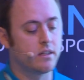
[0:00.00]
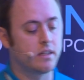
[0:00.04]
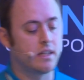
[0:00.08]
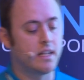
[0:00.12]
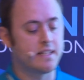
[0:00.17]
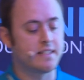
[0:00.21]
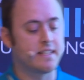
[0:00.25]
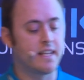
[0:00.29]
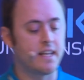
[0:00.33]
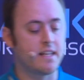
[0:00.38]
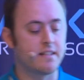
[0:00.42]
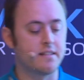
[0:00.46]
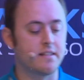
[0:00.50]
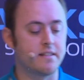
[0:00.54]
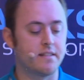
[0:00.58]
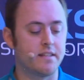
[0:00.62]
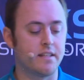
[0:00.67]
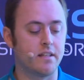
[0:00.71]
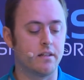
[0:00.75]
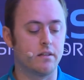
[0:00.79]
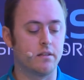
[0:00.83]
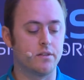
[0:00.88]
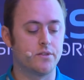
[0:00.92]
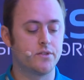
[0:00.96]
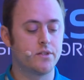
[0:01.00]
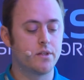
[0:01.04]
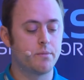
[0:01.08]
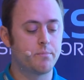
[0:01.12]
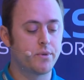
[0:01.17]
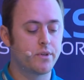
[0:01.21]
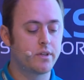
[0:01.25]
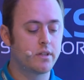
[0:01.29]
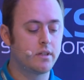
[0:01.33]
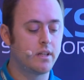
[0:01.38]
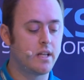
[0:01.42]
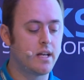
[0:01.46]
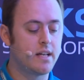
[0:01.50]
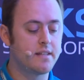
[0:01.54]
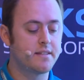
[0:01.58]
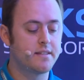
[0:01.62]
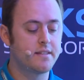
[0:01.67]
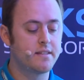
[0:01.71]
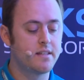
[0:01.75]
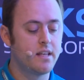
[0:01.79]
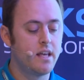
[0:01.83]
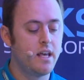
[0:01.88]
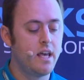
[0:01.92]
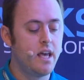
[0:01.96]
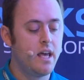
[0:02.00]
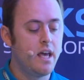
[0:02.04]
class has a single superclass.